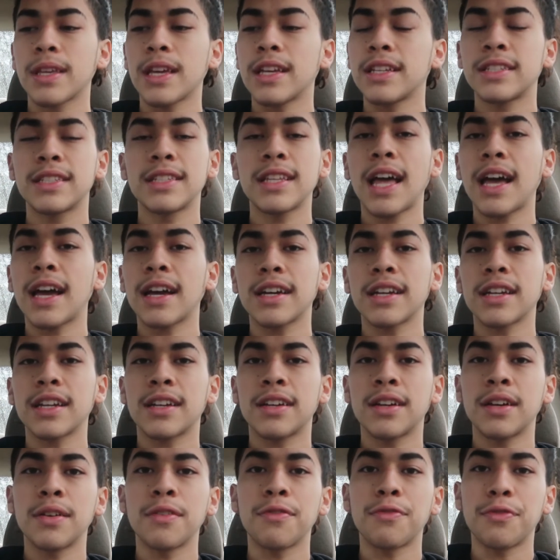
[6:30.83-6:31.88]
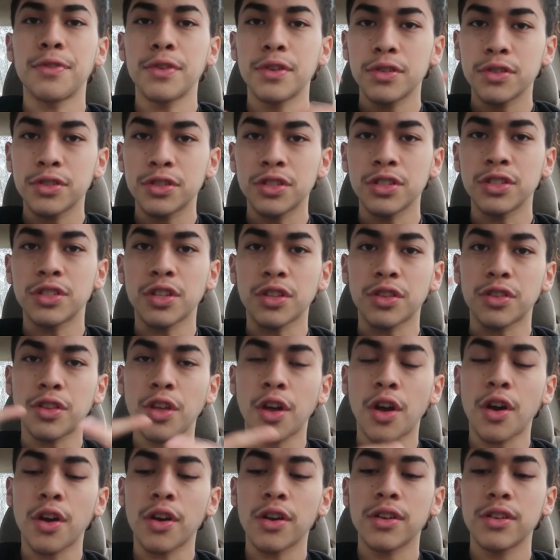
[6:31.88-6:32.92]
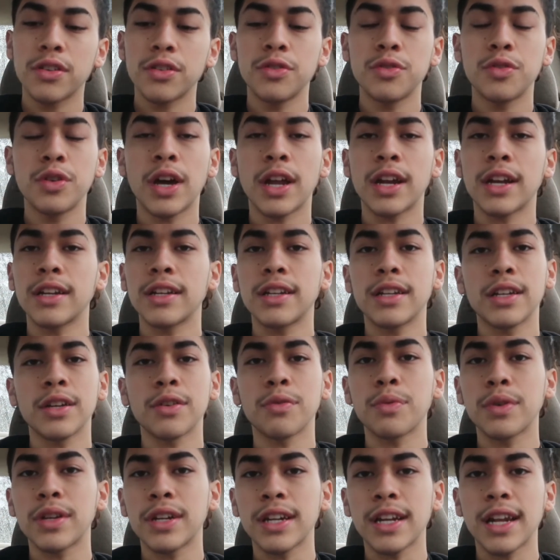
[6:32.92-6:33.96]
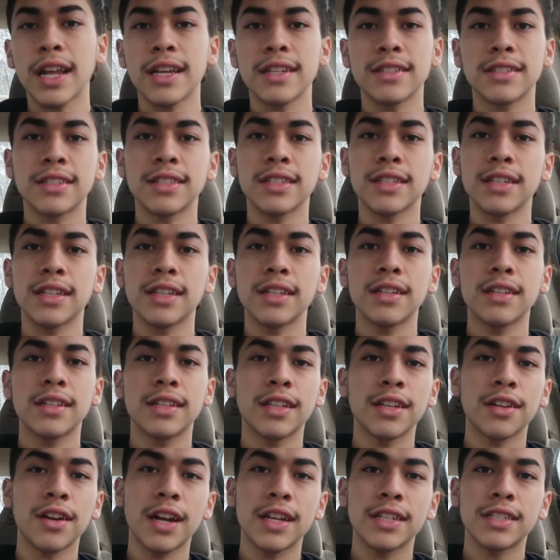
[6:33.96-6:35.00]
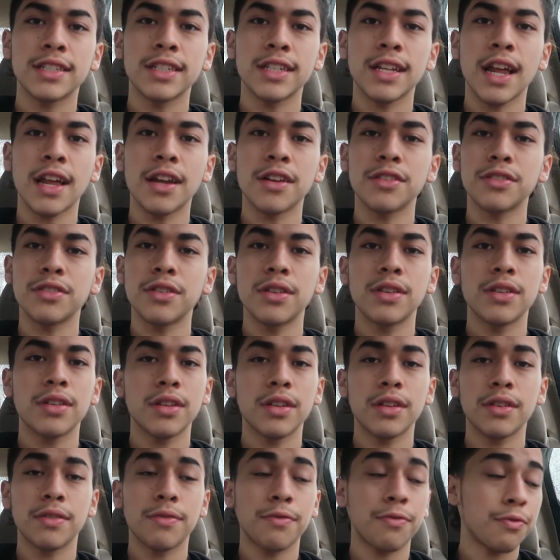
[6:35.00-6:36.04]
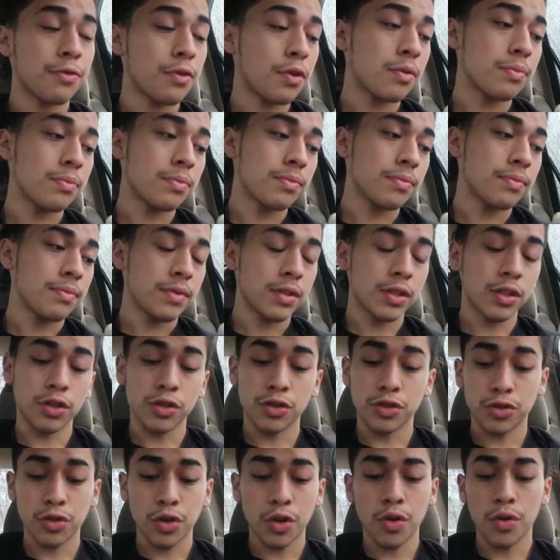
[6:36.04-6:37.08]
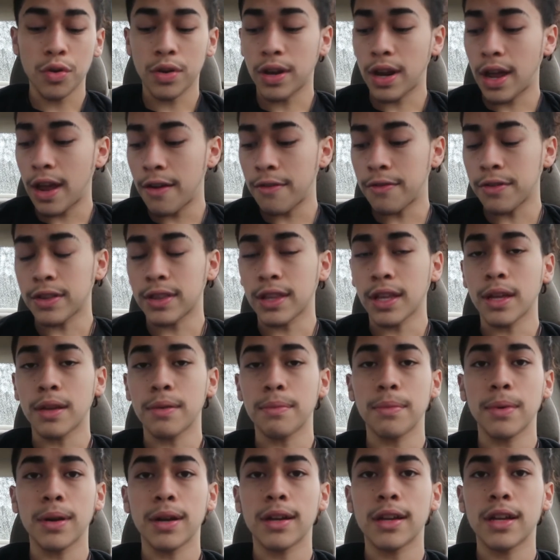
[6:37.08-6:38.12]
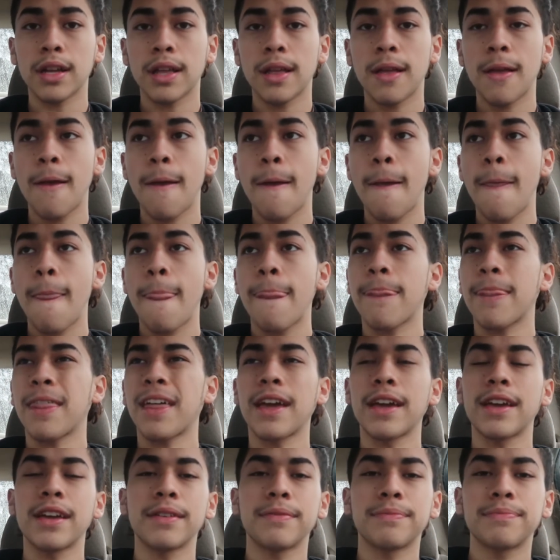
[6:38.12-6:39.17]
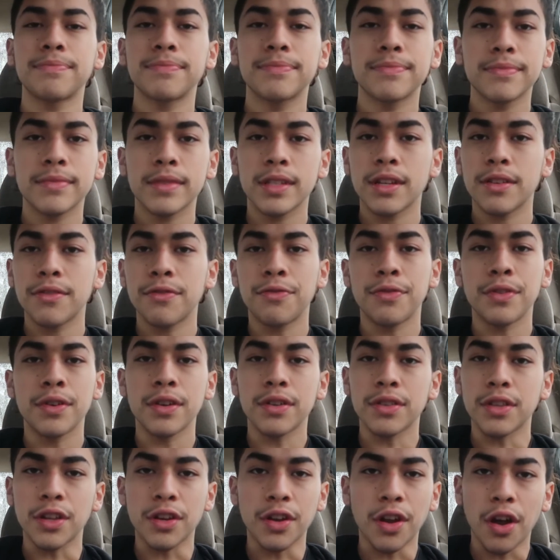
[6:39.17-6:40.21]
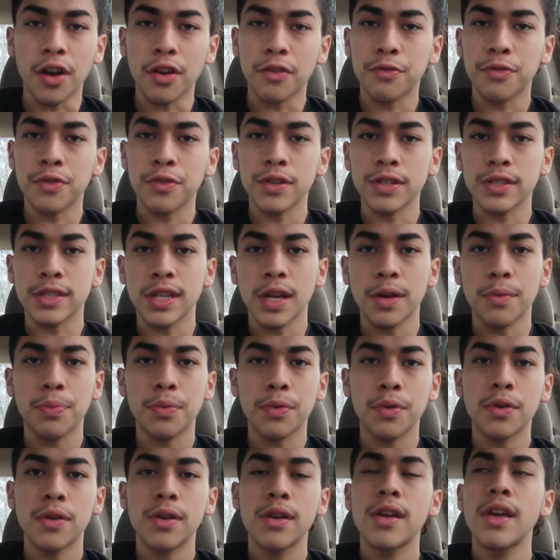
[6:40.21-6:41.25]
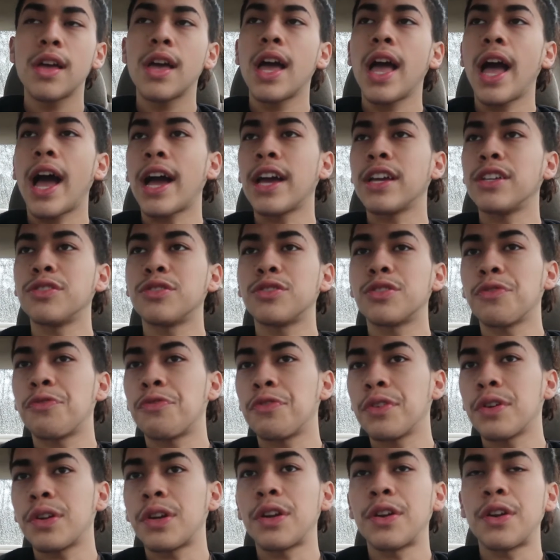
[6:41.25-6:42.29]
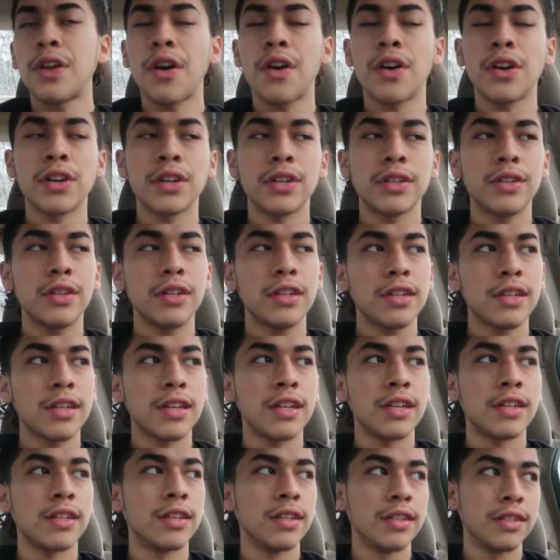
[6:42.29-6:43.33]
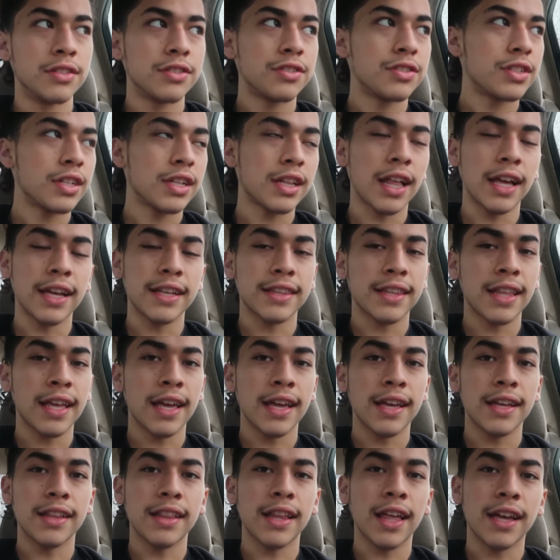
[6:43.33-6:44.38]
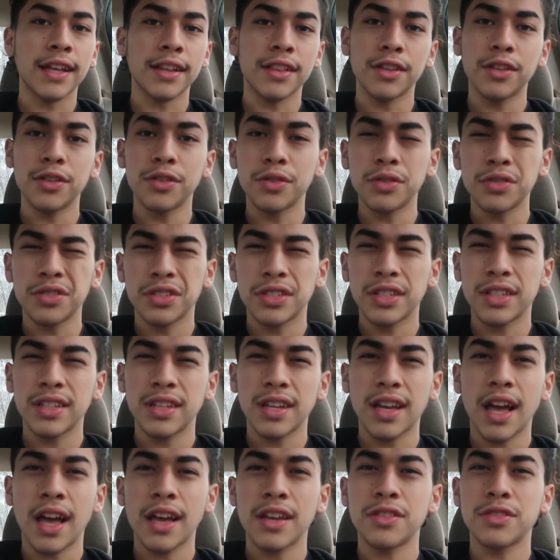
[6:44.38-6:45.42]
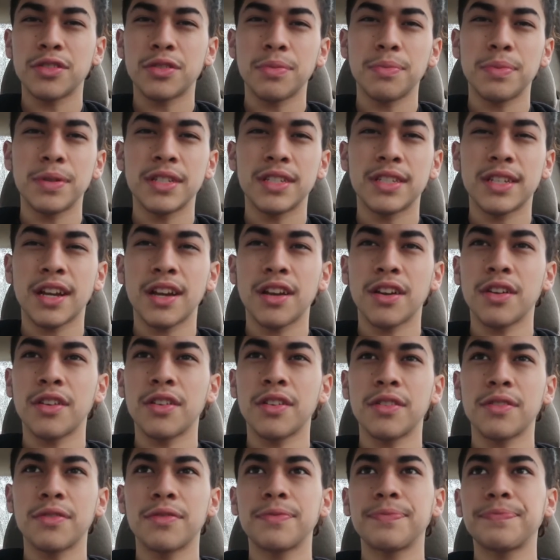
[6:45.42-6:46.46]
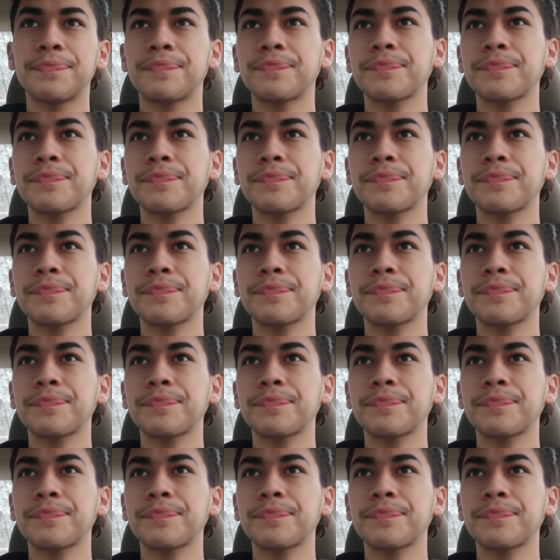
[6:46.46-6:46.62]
It's not gonna come. Fear is just a thought. You gotta get rid of that shit. Clear that shit out of from your soul and everything, bruh. Like, fearing the dark, for example. I used to fear the dark and shit like that. Like, little shit I used to be scared of.